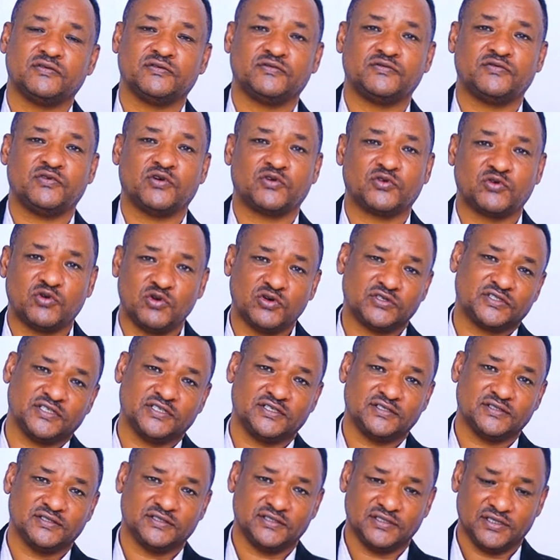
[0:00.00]

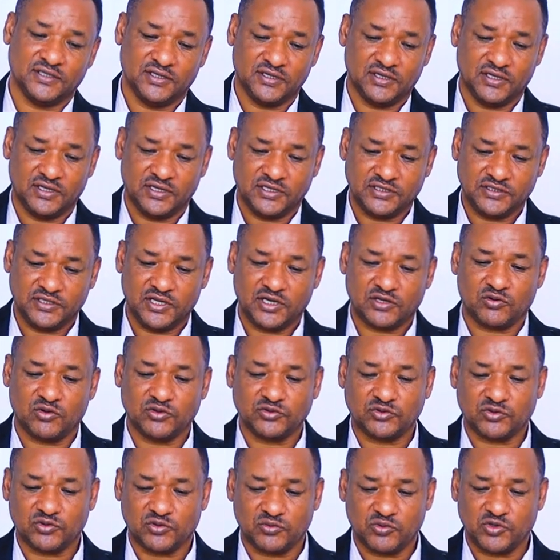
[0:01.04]
forgotten their
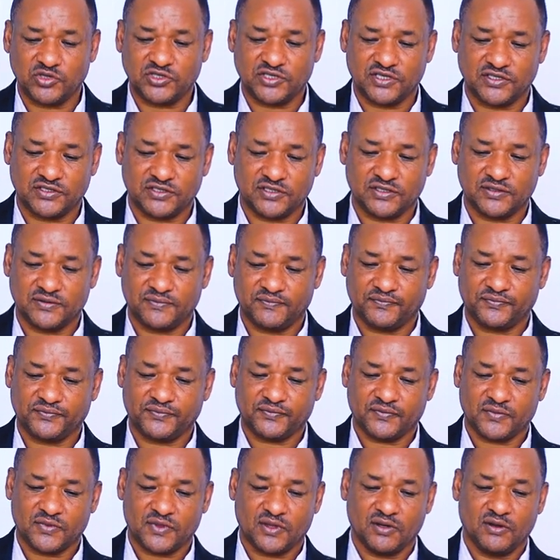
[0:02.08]
contributions,
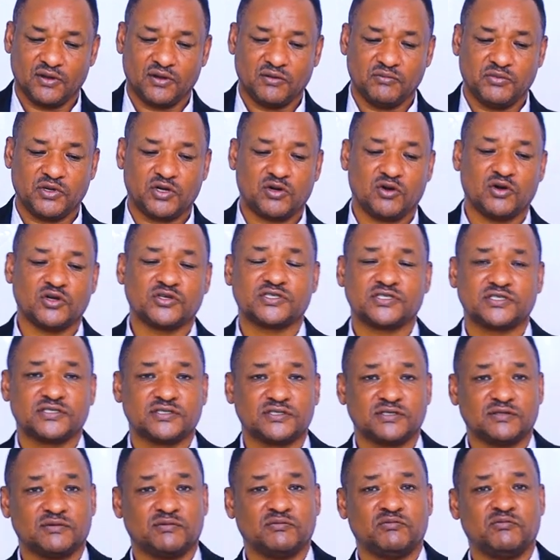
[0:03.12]

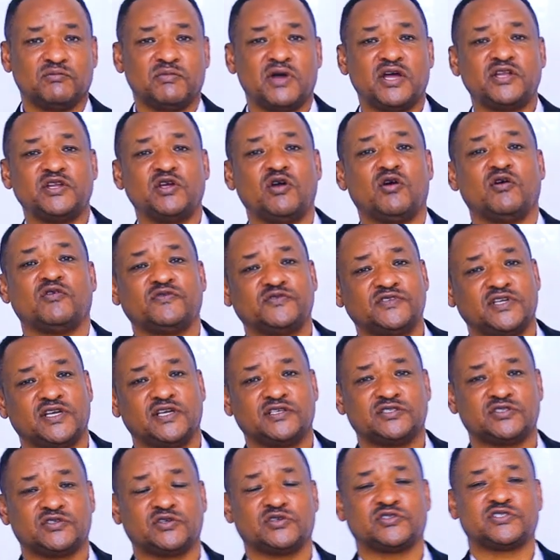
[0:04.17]
because many of the
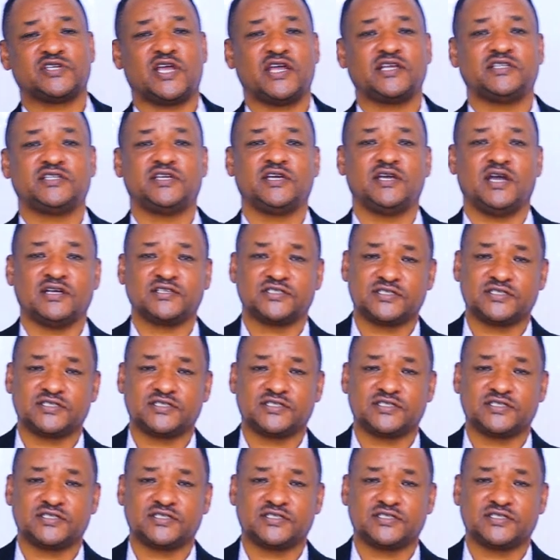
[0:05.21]
society